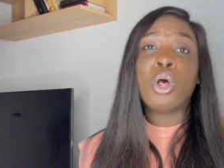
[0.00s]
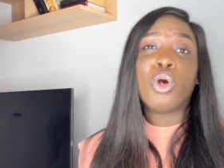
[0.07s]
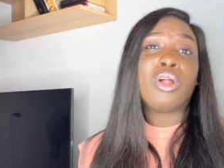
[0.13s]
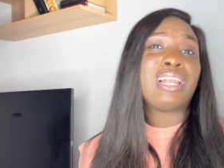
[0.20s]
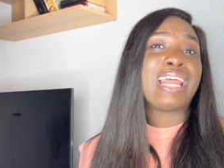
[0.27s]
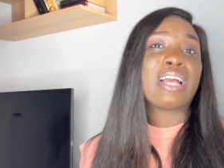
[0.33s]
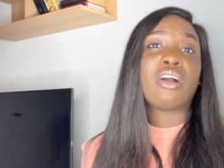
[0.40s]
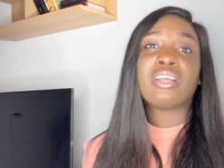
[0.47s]

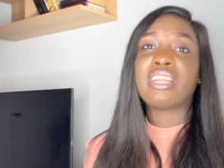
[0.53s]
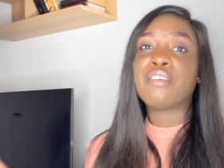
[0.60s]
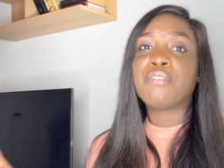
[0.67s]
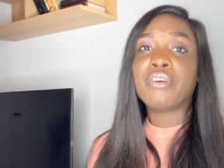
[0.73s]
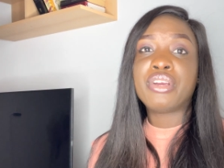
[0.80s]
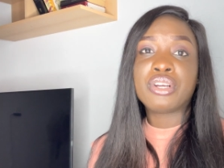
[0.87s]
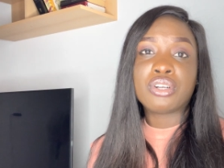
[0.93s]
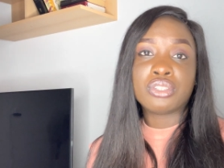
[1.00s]
Unlike other
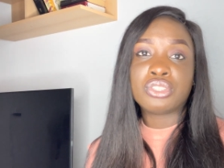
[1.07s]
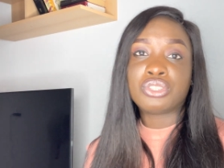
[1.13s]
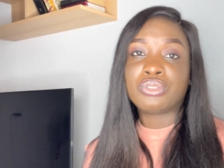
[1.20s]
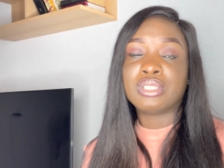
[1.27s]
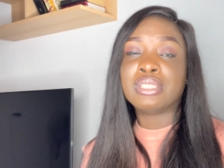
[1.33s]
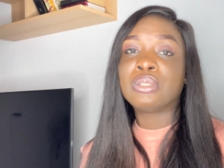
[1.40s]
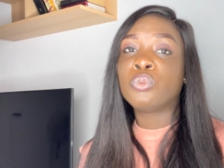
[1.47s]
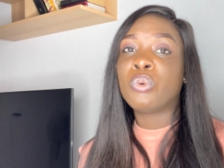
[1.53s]
foreign
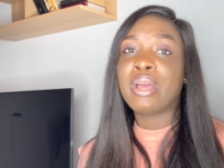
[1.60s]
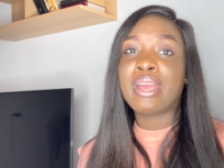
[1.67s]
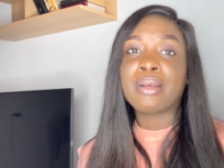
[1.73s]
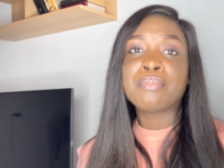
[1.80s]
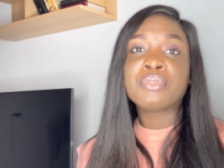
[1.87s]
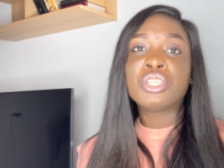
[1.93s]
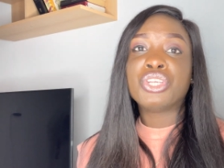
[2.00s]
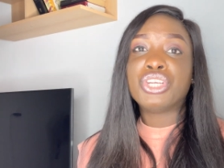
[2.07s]
countries where
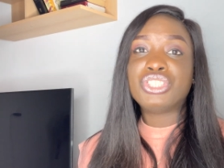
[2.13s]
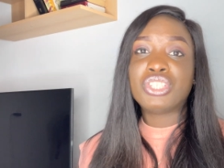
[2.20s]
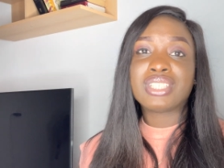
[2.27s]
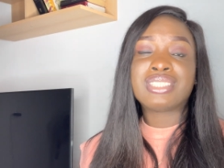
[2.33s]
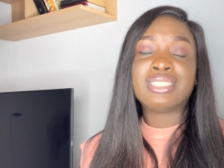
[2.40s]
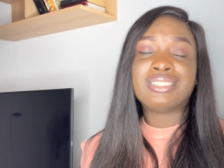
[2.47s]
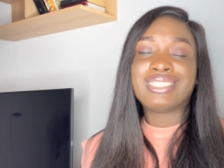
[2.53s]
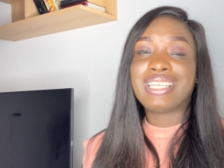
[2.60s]
you just
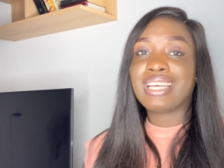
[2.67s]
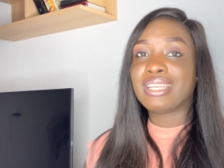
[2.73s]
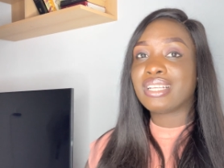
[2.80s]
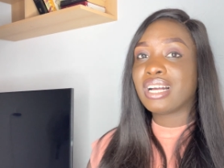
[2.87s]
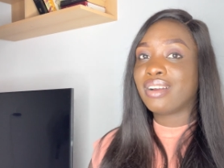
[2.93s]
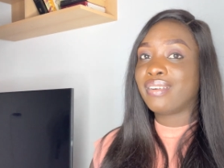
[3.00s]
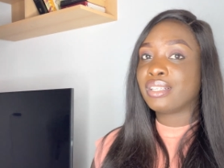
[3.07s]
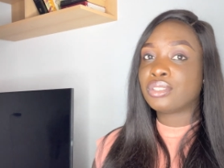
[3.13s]
need to get a
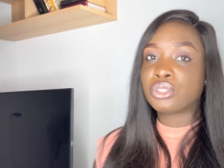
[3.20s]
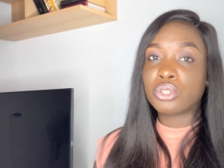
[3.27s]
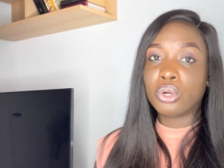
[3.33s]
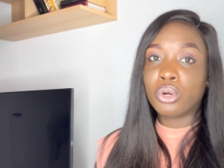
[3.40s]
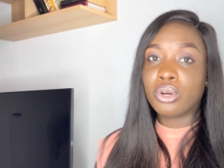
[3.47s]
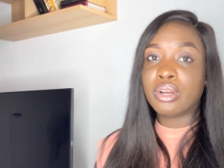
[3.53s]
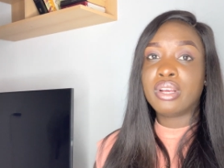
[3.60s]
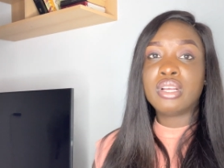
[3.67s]

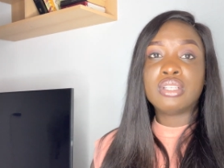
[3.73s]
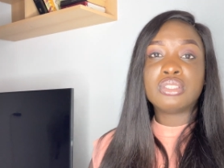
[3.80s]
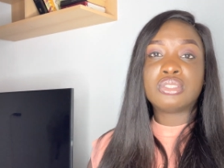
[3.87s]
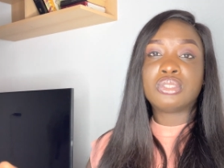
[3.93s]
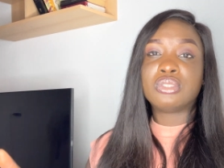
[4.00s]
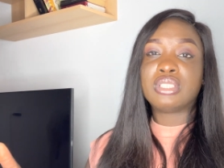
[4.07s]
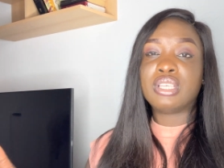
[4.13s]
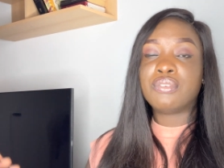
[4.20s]
guarantor
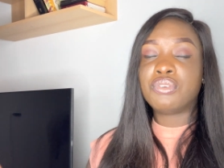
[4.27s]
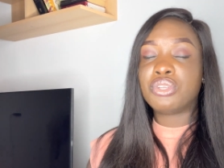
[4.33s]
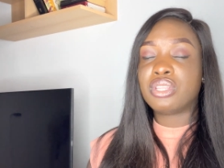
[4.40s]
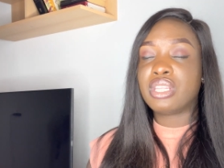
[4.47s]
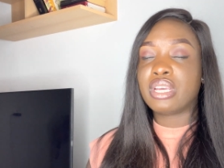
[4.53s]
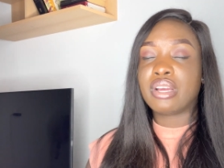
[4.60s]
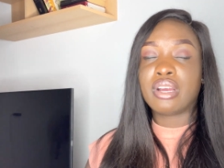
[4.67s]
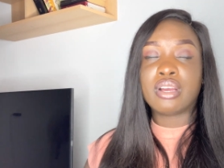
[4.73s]
to give you
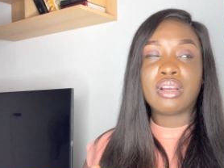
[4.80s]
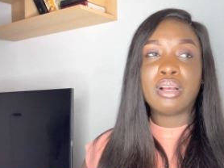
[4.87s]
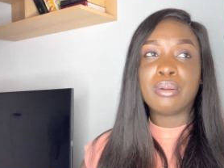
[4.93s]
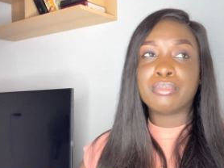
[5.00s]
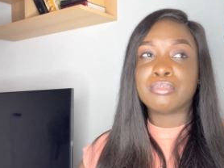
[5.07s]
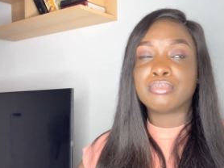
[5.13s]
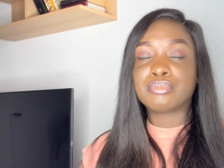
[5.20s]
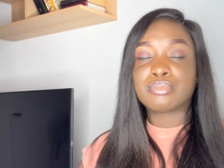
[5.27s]

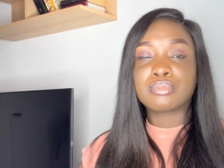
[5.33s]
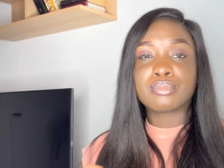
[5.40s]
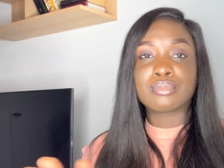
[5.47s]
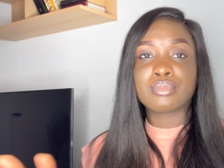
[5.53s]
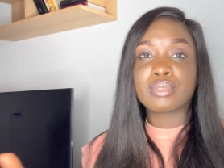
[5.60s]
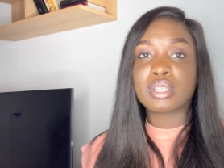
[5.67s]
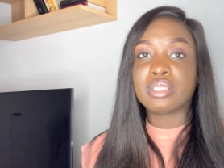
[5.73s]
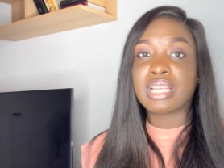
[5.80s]

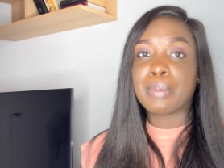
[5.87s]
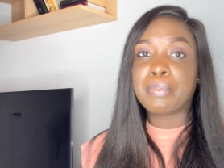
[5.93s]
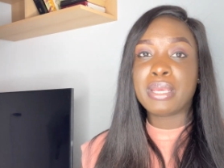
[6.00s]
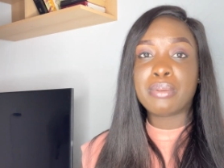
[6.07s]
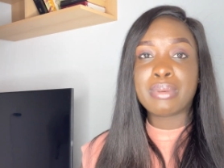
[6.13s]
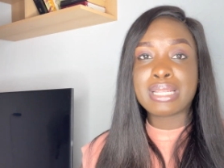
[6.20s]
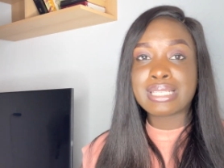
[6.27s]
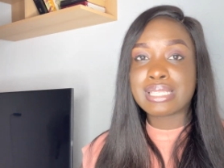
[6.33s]
their
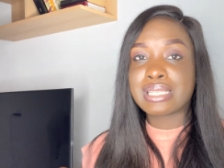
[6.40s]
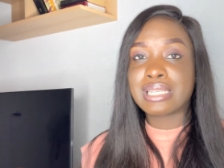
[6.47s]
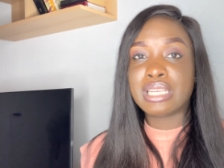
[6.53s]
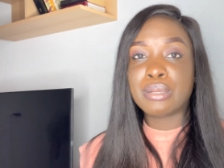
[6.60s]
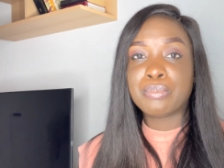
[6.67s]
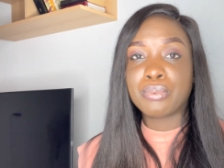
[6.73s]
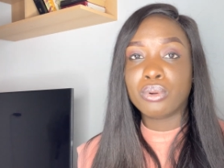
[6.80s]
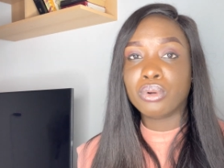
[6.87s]
payment
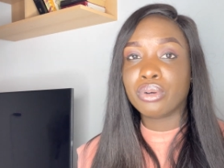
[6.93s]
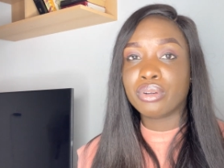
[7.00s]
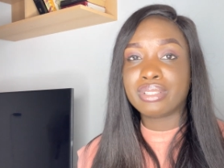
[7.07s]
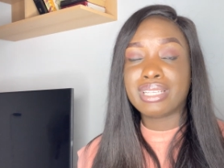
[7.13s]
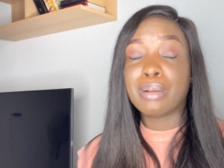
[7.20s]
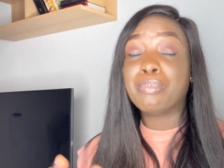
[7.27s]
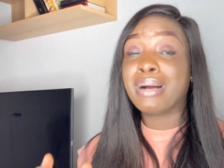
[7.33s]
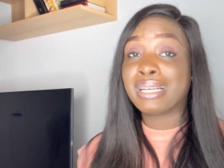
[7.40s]
slip or
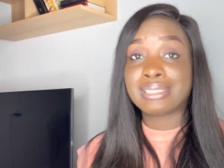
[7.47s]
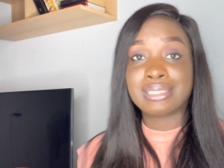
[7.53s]
their bank